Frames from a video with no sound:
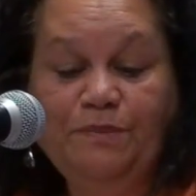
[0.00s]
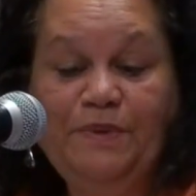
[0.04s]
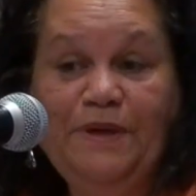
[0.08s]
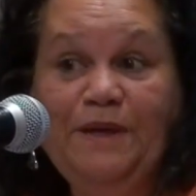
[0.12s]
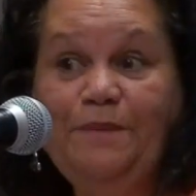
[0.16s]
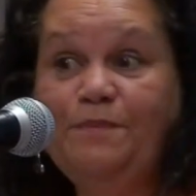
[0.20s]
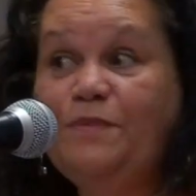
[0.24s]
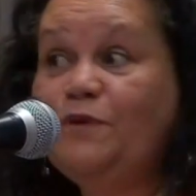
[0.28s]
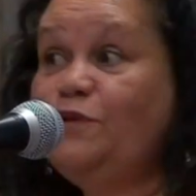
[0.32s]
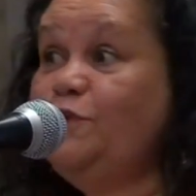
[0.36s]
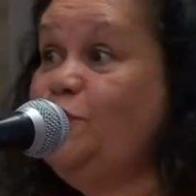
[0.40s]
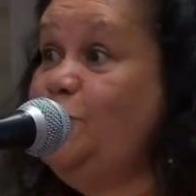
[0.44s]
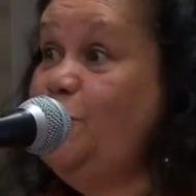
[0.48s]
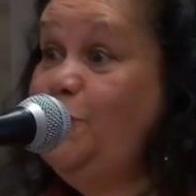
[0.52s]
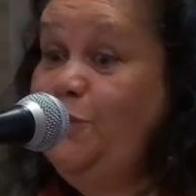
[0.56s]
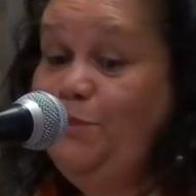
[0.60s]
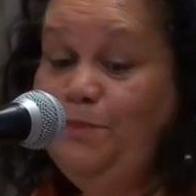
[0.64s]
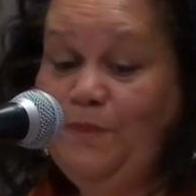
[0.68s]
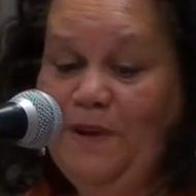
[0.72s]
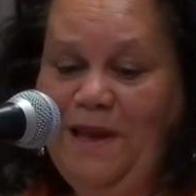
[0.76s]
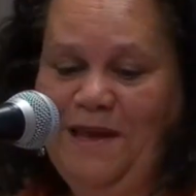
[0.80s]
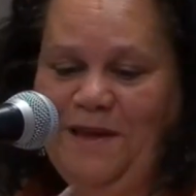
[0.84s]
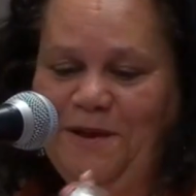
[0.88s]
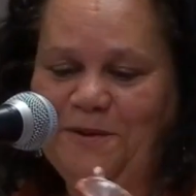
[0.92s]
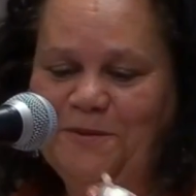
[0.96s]
people do
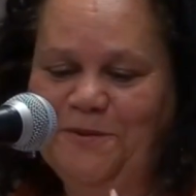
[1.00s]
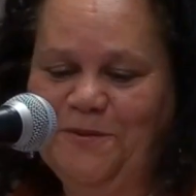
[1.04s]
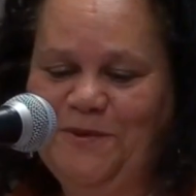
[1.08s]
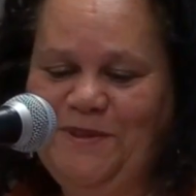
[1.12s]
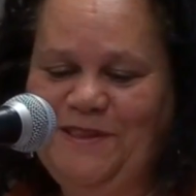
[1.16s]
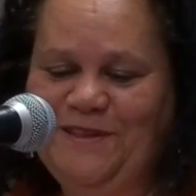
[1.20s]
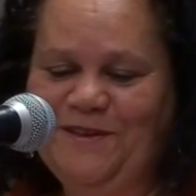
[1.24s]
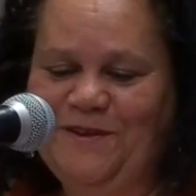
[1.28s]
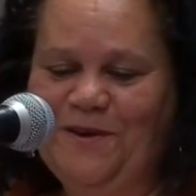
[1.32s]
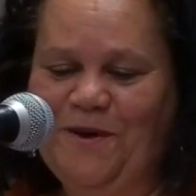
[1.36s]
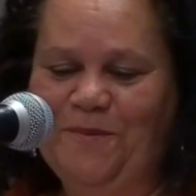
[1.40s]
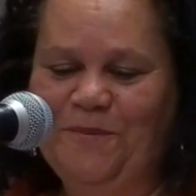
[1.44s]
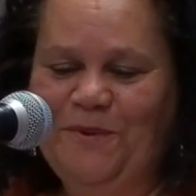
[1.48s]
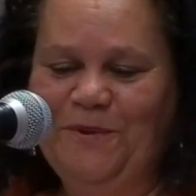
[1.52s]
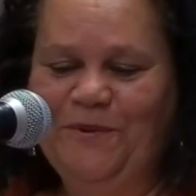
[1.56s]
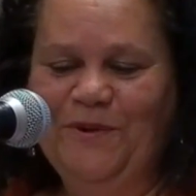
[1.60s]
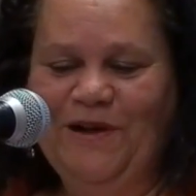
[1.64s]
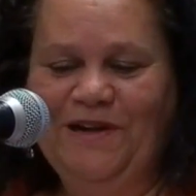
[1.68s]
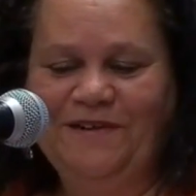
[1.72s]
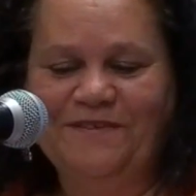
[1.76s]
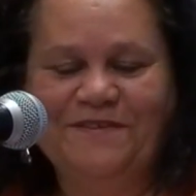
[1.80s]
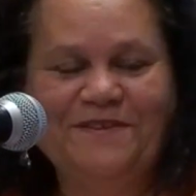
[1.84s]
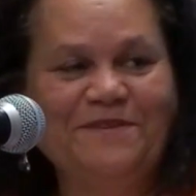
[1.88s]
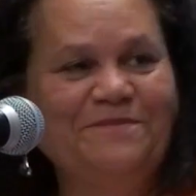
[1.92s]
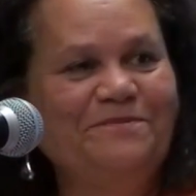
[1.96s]
bank with the
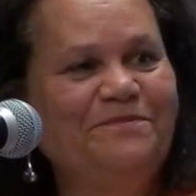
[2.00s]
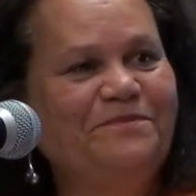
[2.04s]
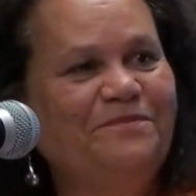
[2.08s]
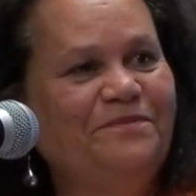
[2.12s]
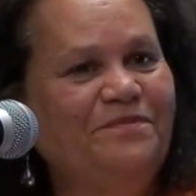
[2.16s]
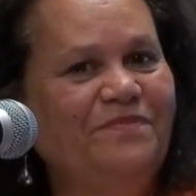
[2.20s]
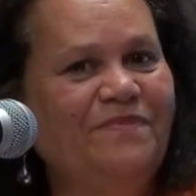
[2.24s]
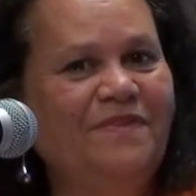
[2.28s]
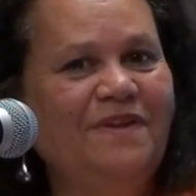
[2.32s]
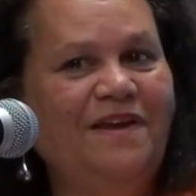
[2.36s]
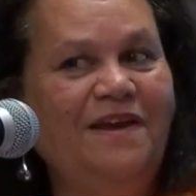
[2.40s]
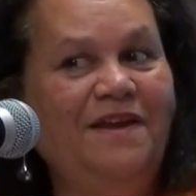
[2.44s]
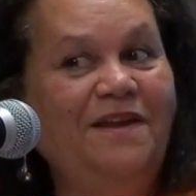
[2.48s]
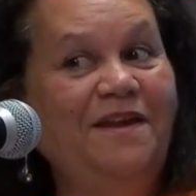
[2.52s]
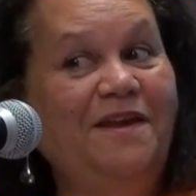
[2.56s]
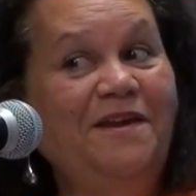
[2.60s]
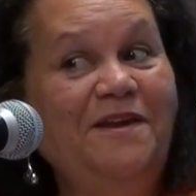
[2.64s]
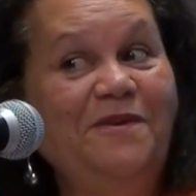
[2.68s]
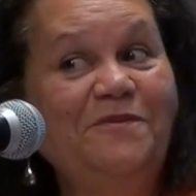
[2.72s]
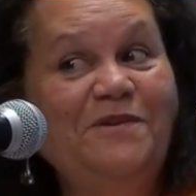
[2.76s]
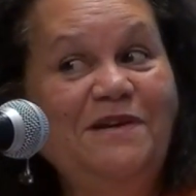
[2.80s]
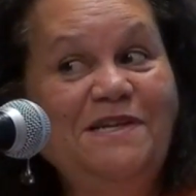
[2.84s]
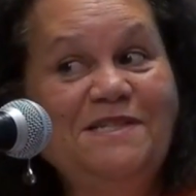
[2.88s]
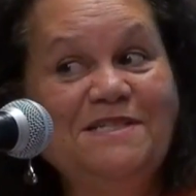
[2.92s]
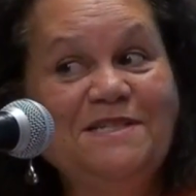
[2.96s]
Commonwealth.
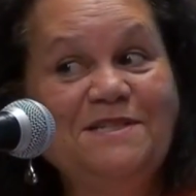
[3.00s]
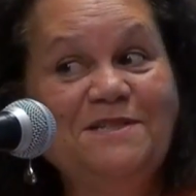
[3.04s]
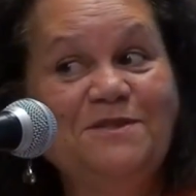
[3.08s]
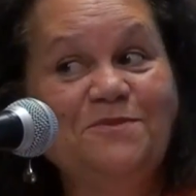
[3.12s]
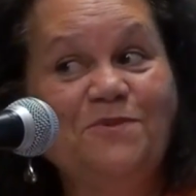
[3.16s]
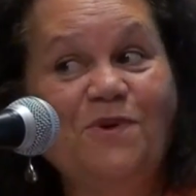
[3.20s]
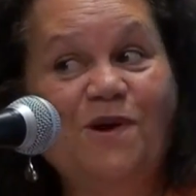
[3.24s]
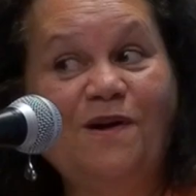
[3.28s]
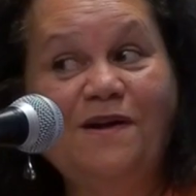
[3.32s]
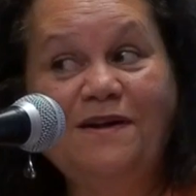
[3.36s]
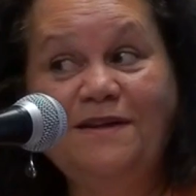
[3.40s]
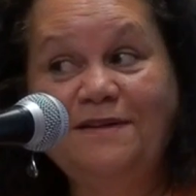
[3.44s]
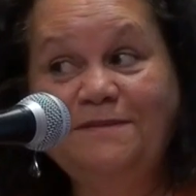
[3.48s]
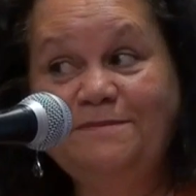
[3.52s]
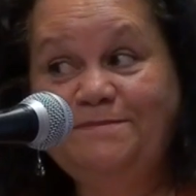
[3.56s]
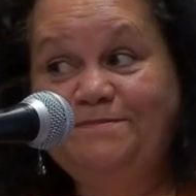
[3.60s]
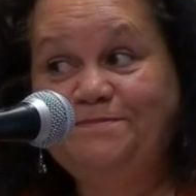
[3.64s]
Any reasons why?